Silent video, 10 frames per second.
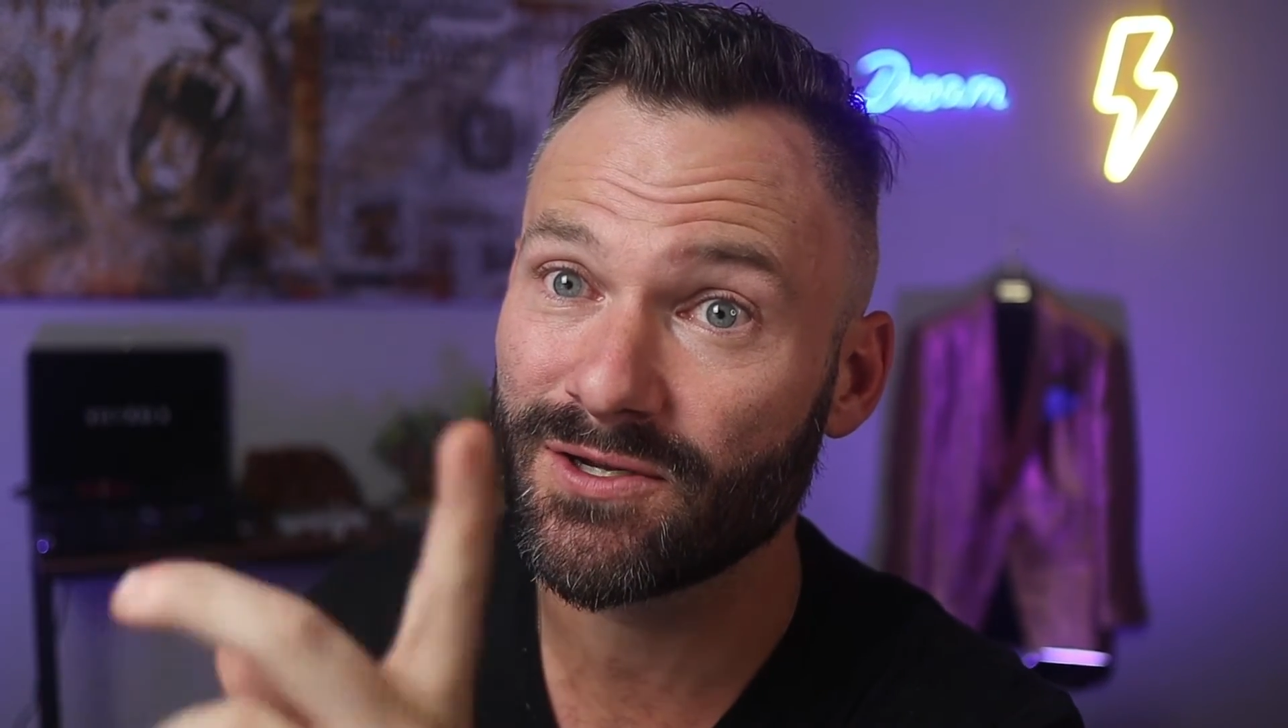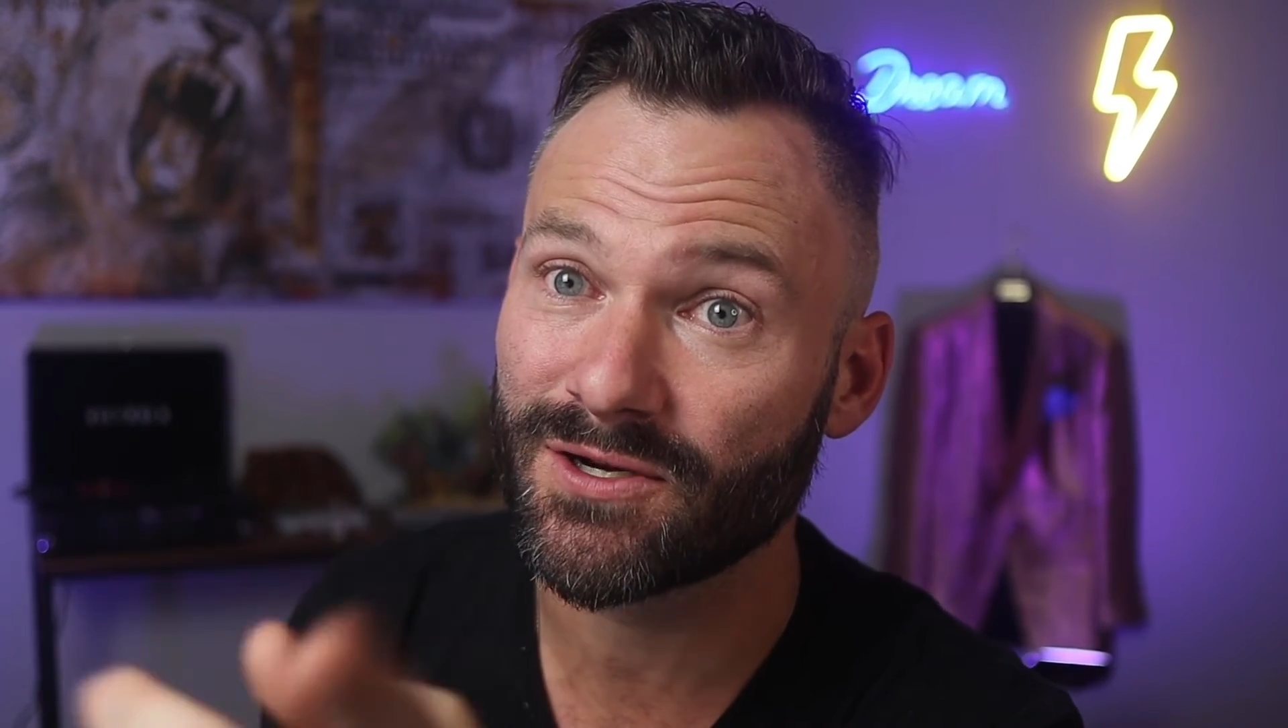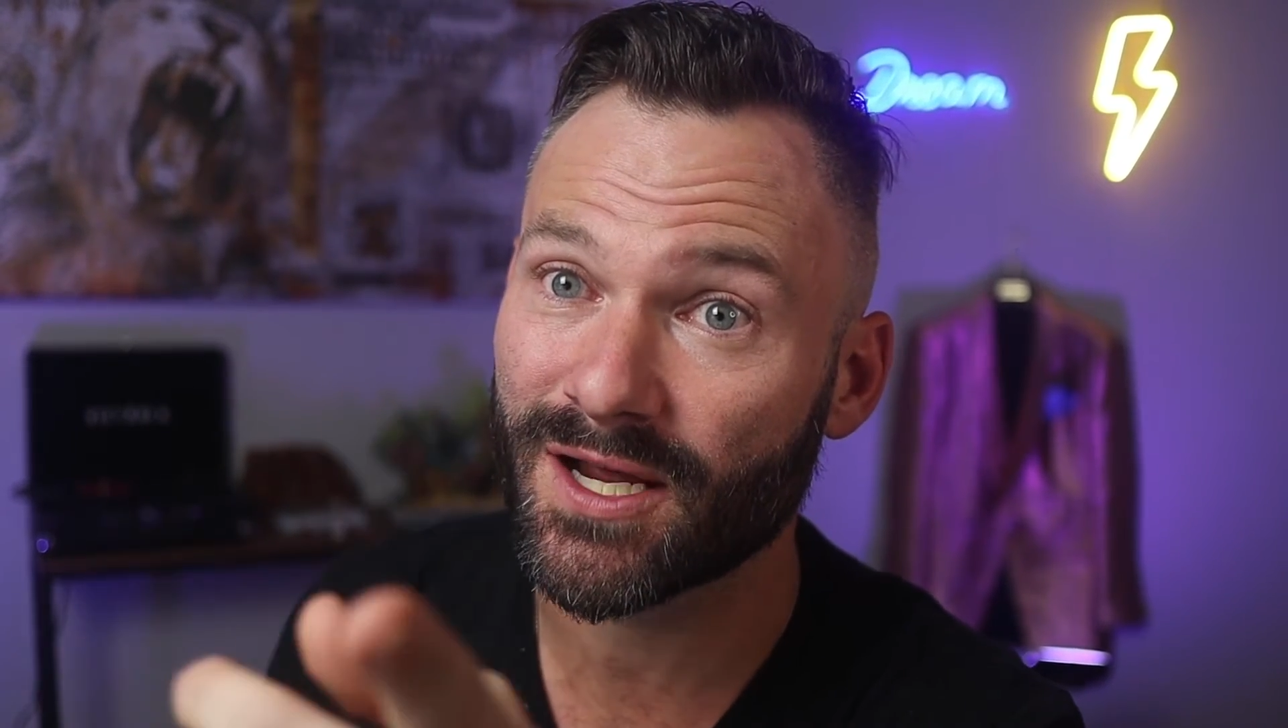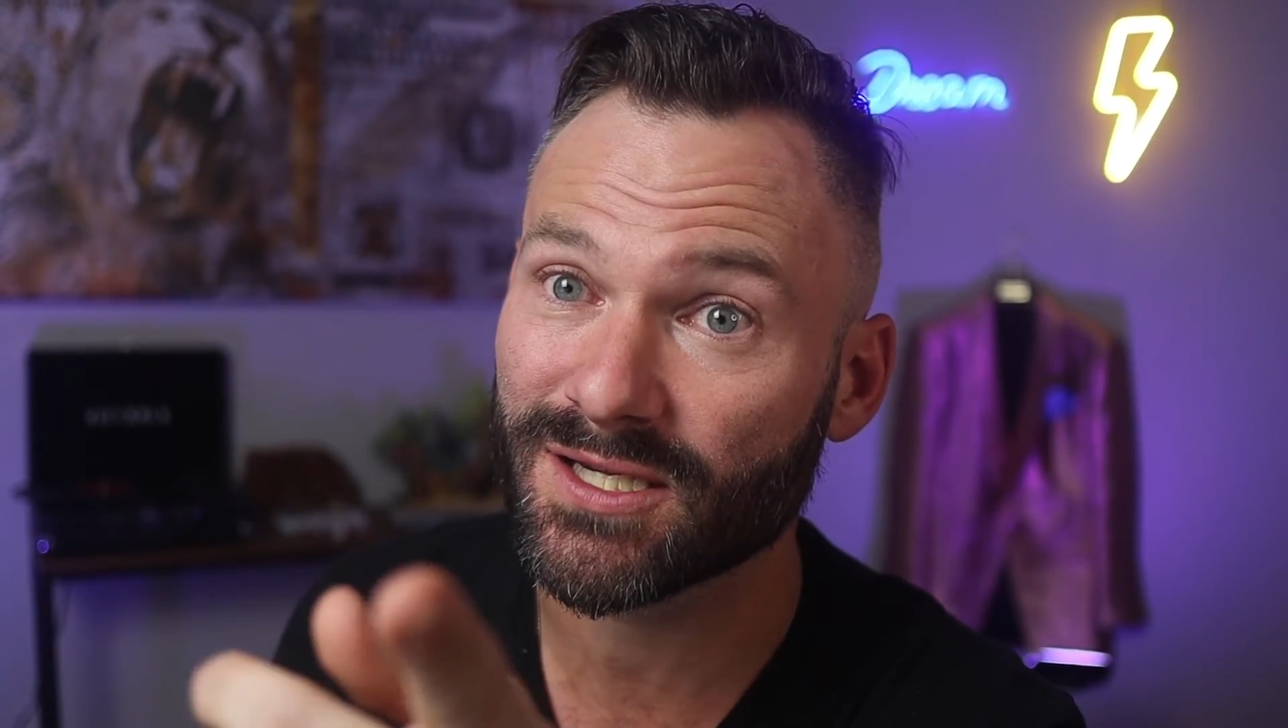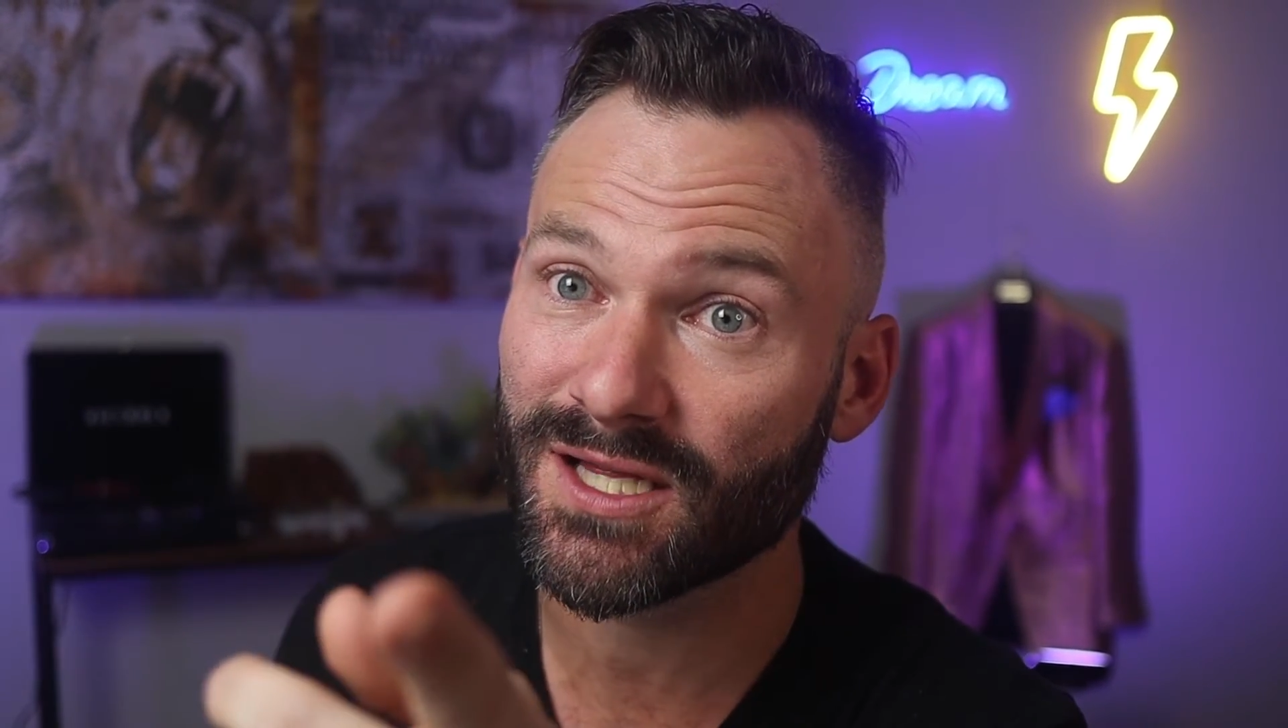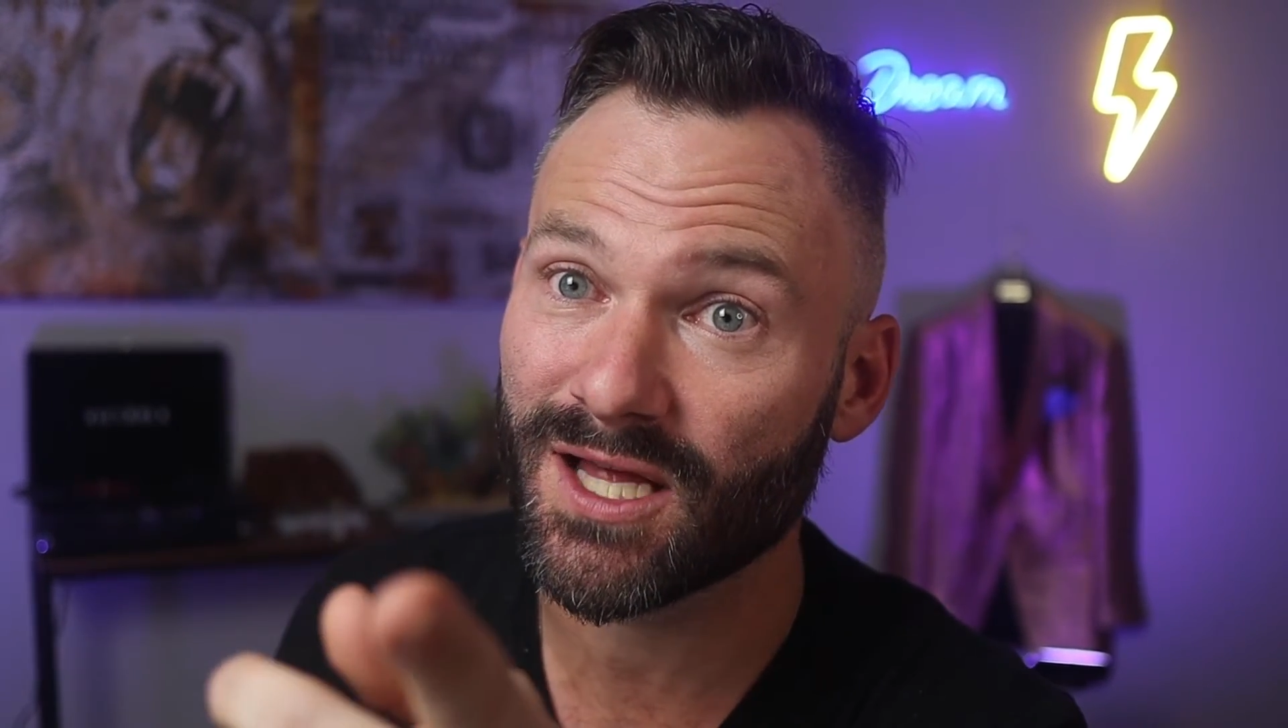your next